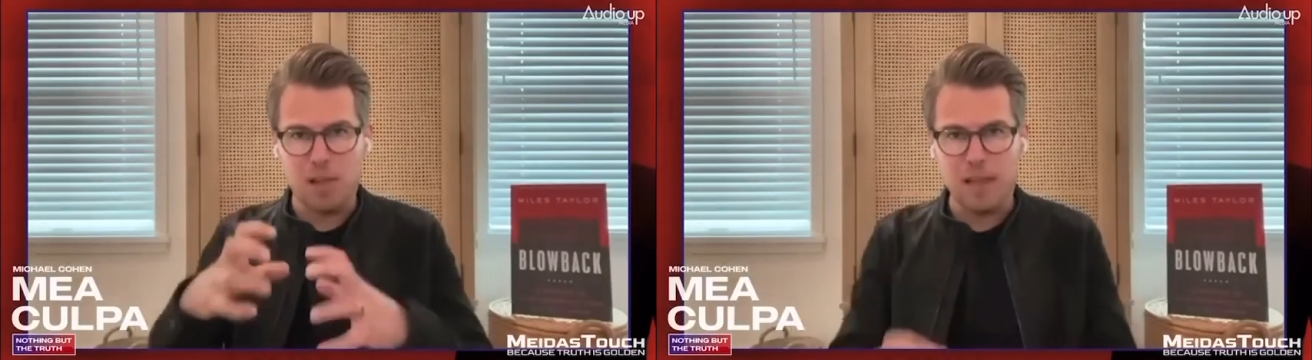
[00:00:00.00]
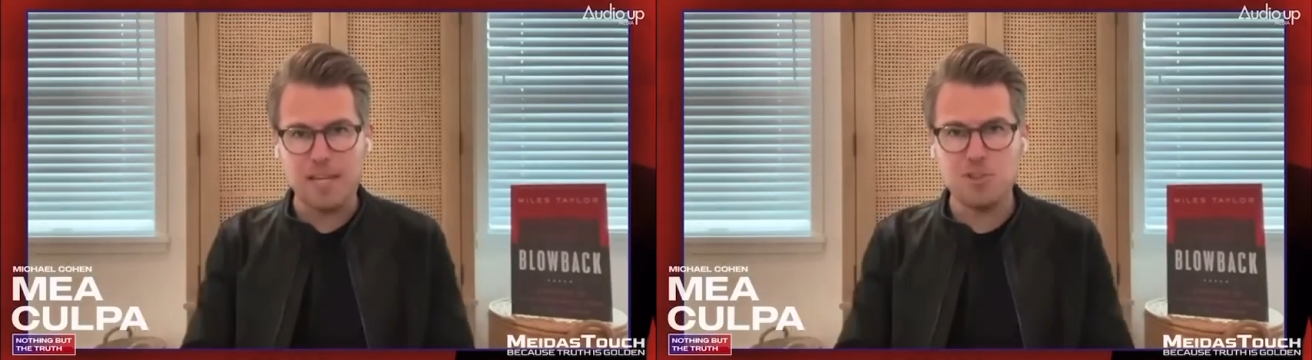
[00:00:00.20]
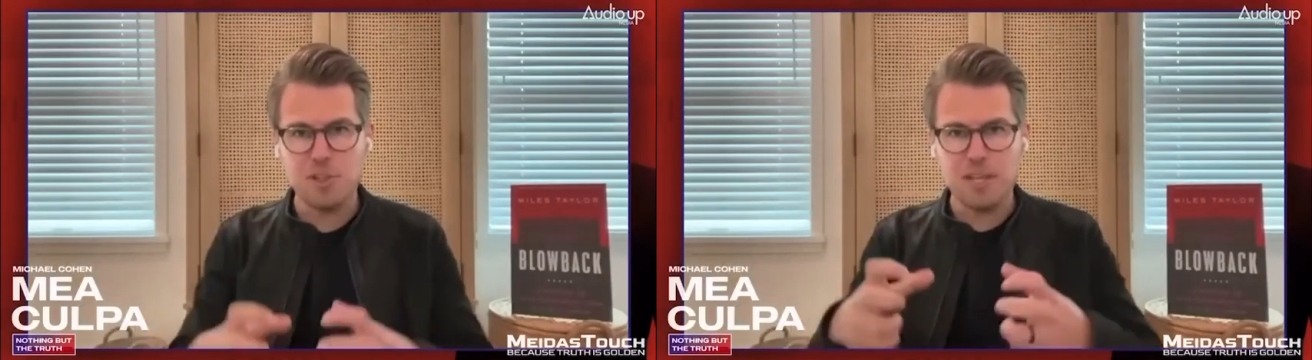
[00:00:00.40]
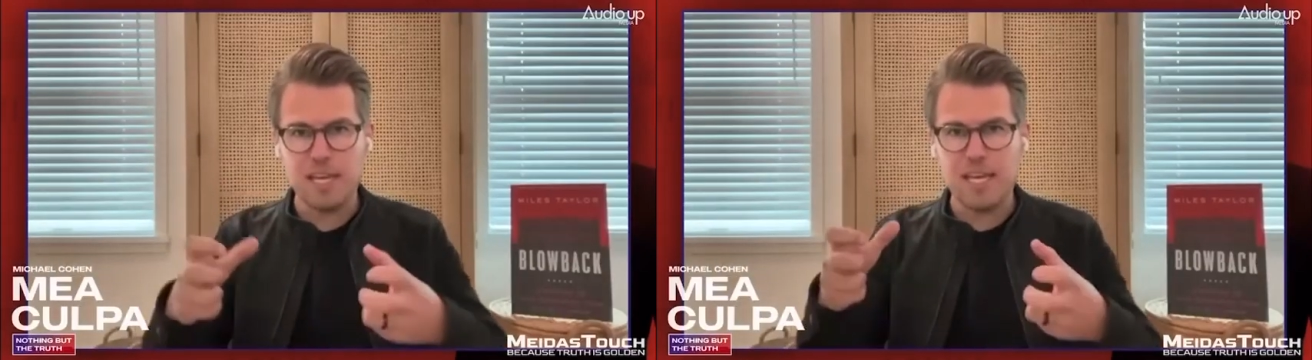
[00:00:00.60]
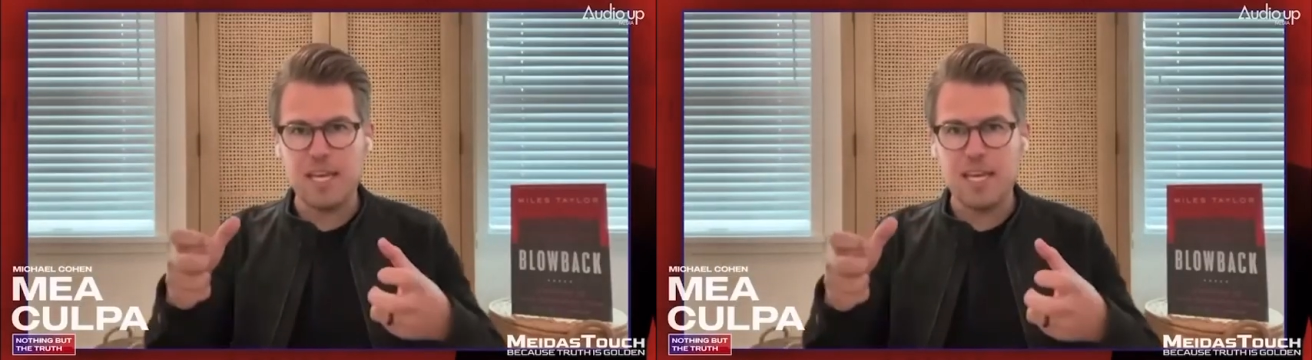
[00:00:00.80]

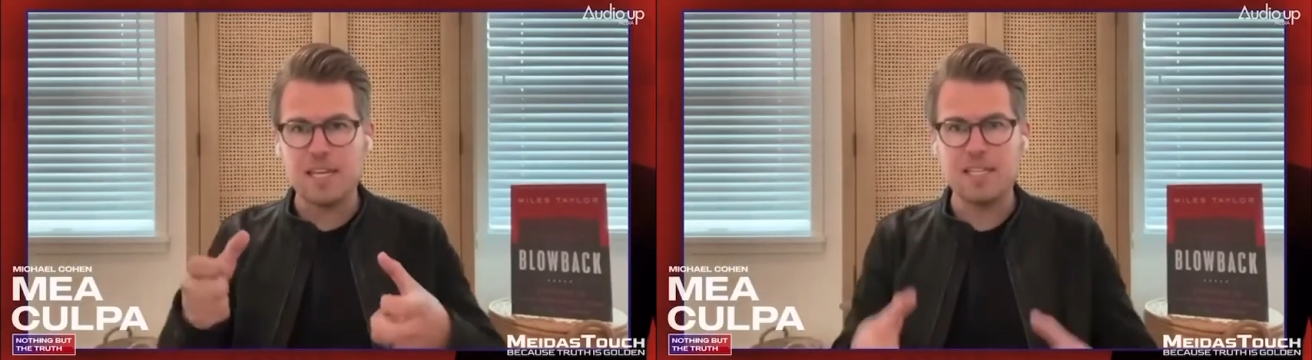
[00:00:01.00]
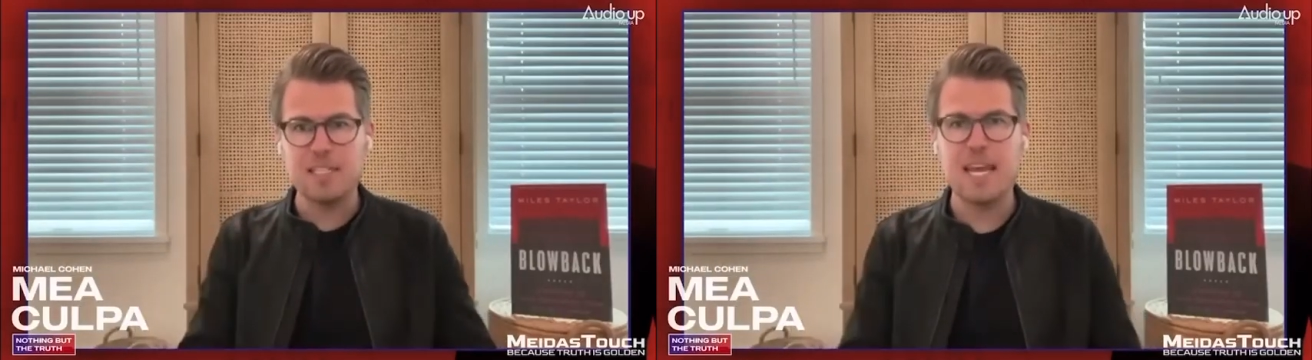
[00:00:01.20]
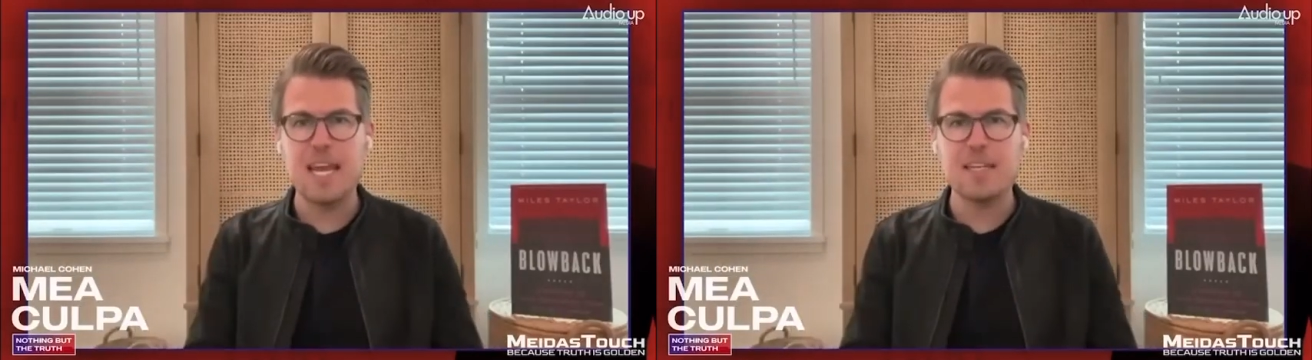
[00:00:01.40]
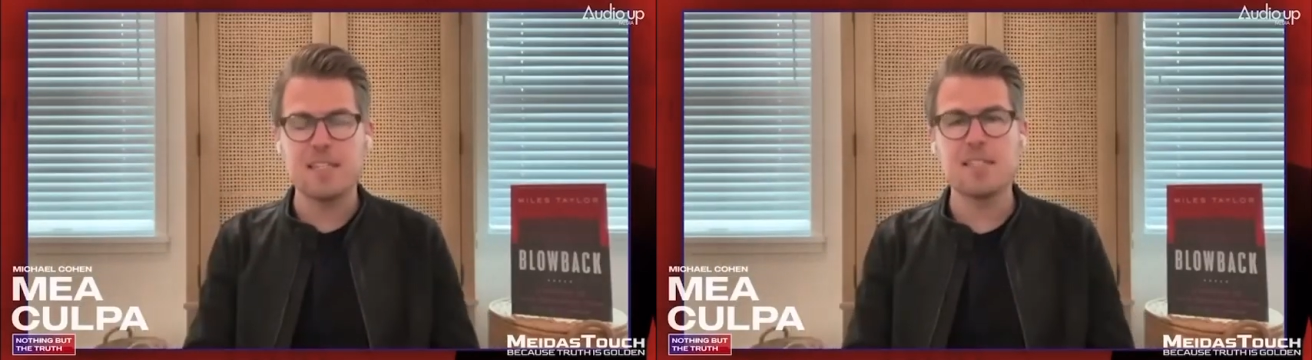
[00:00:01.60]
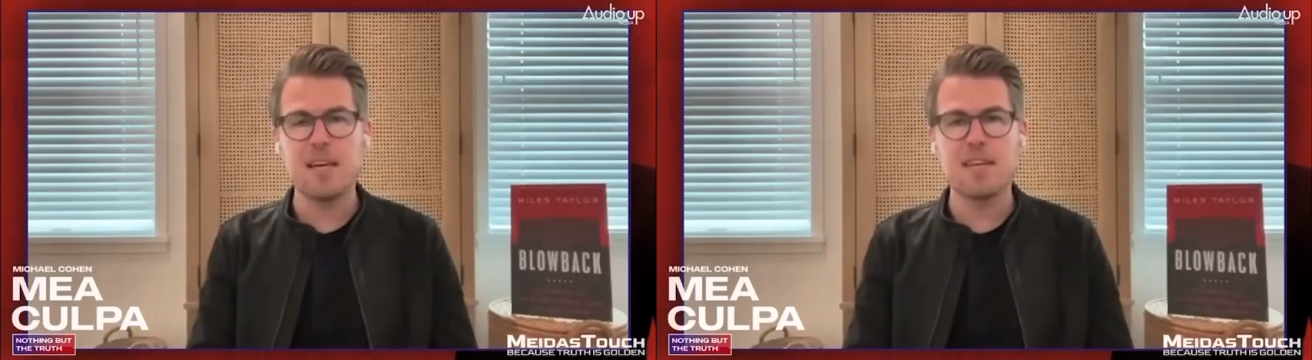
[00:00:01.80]
allegedly
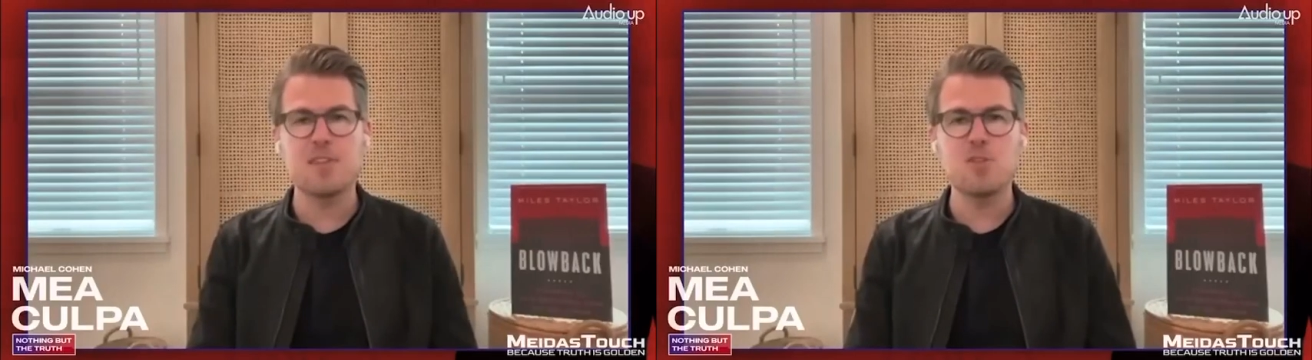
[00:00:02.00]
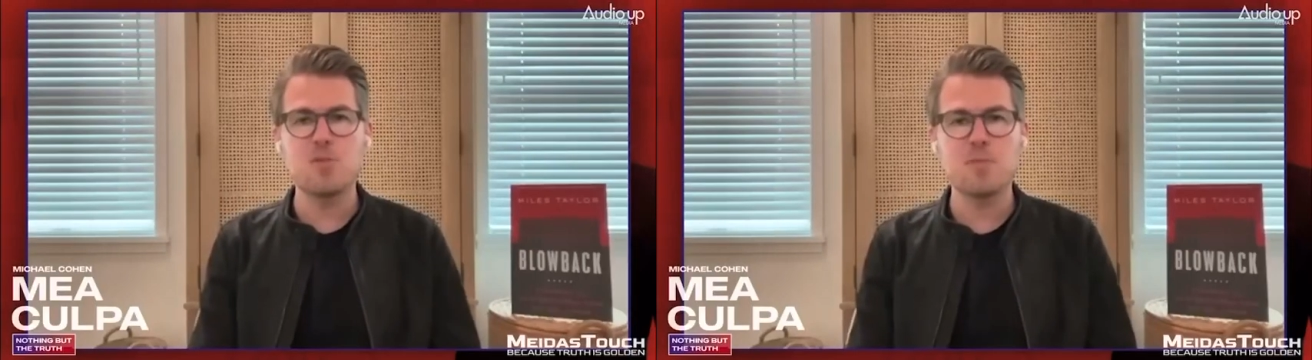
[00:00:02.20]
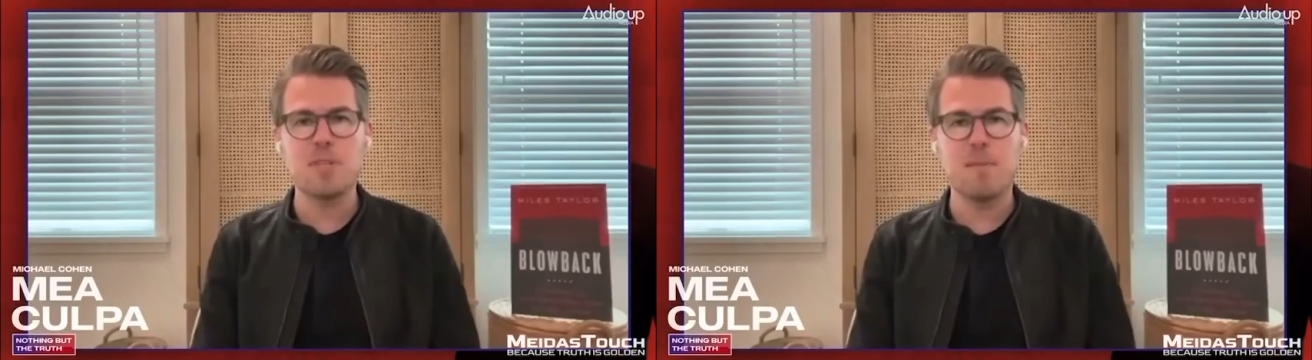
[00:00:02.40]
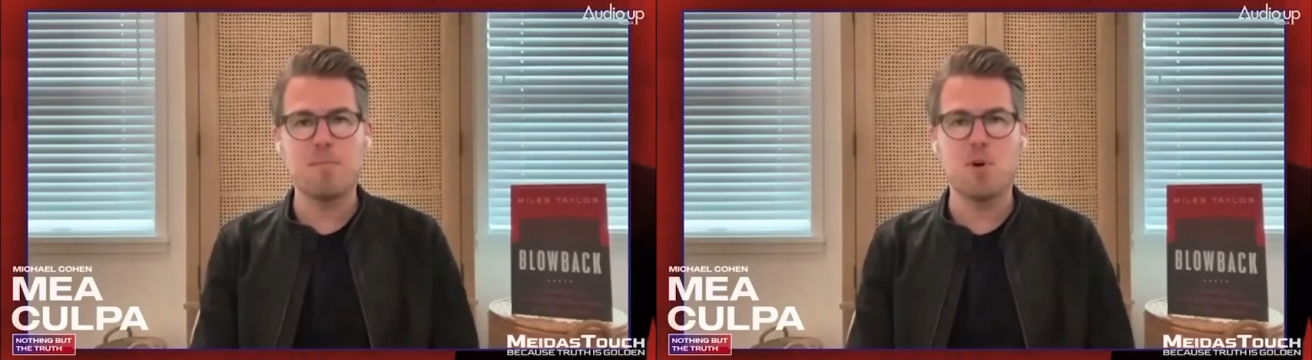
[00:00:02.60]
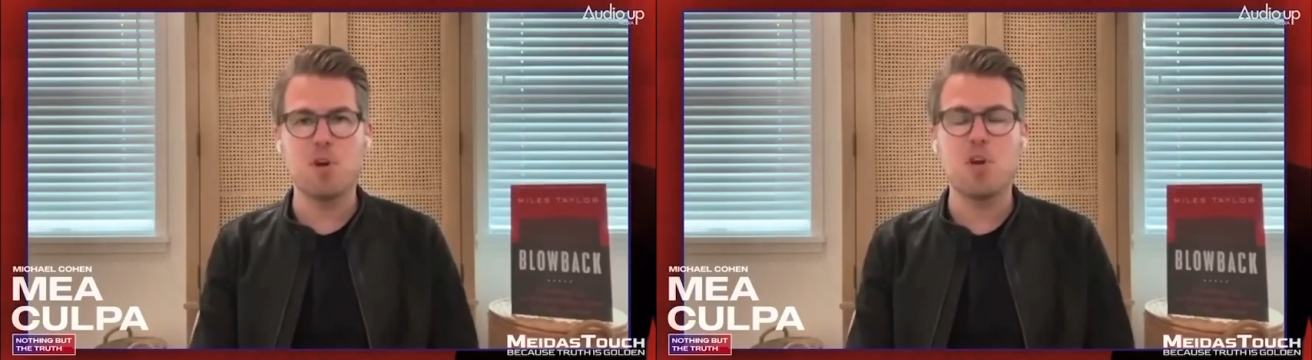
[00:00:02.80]
contained inside the
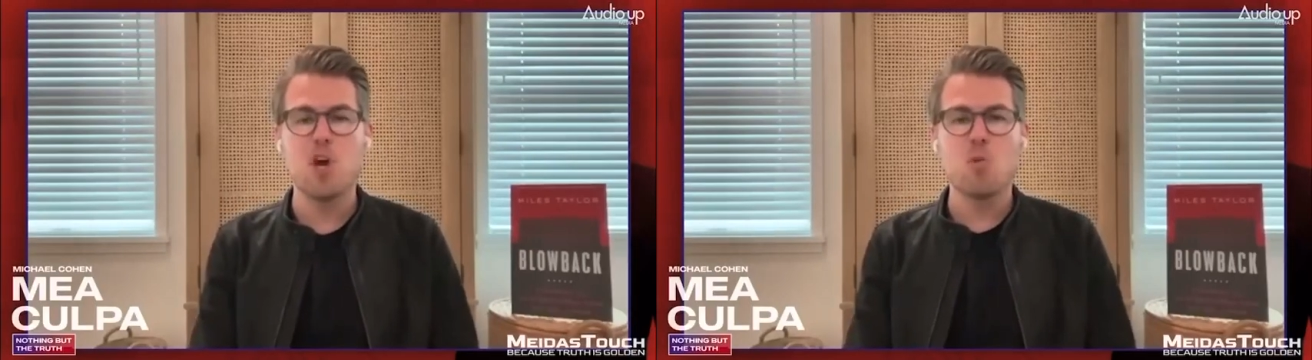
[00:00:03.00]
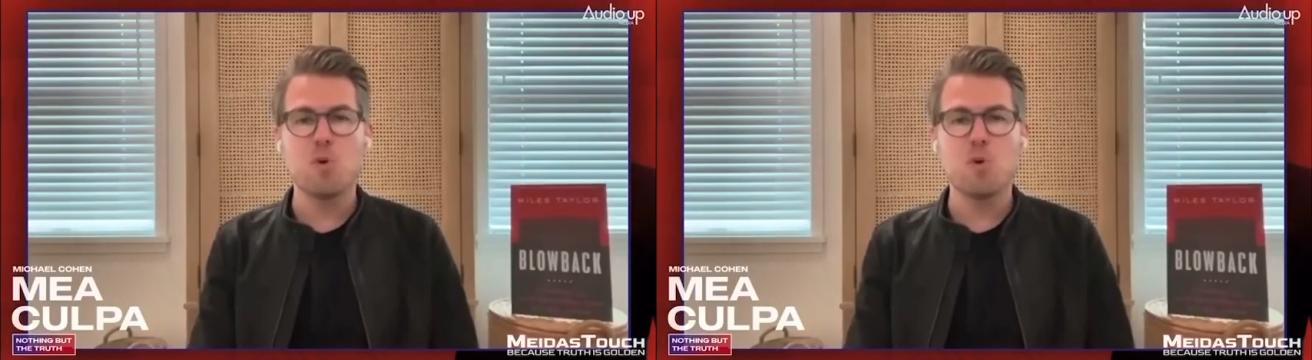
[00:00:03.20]
Doomsday Book